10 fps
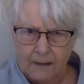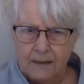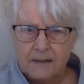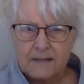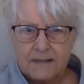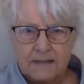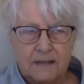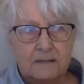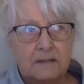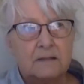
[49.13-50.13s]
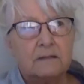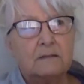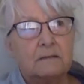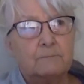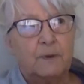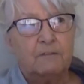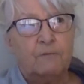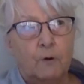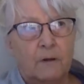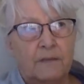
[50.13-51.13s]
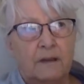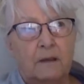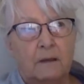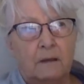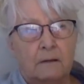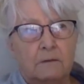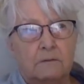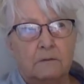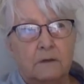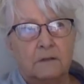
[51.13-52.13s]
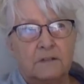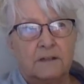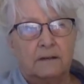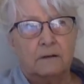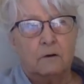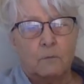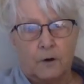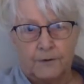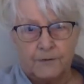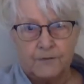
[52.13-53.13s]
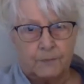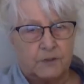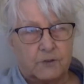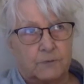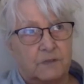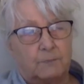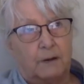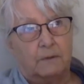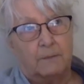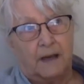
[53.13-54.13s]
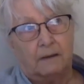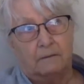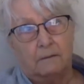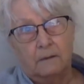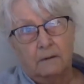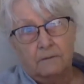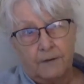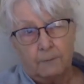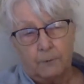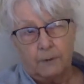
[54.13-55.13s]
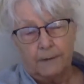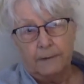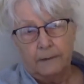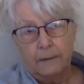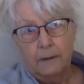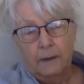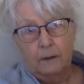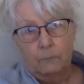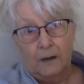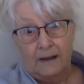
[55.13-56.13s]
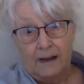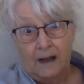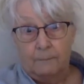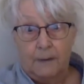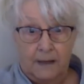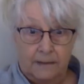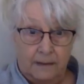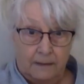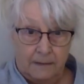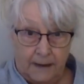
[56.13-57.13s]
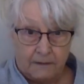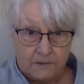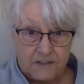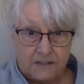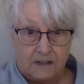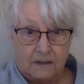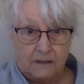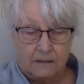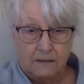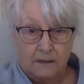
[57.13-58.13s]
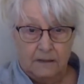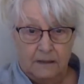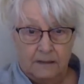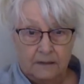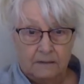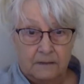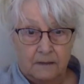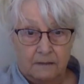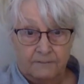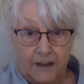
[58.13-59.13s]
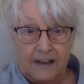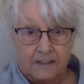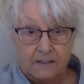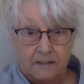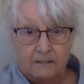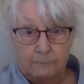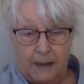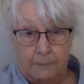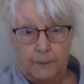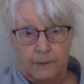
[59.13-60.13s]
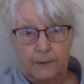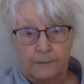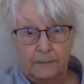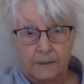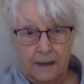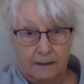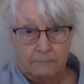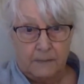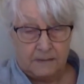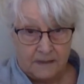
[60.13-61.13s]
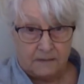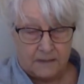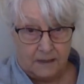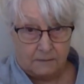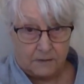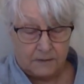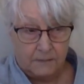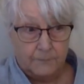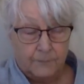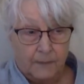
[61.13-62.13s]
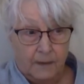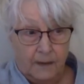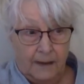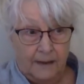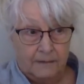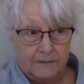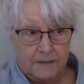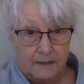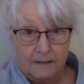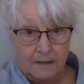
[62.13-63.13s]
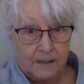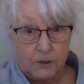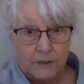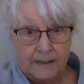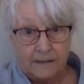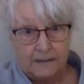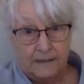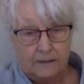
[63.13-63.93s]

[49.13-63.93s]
since before the stay-at-home orders, which was probably back in February, when I got my hair stuck in fly paper at my son's house, and I couldn't get it out.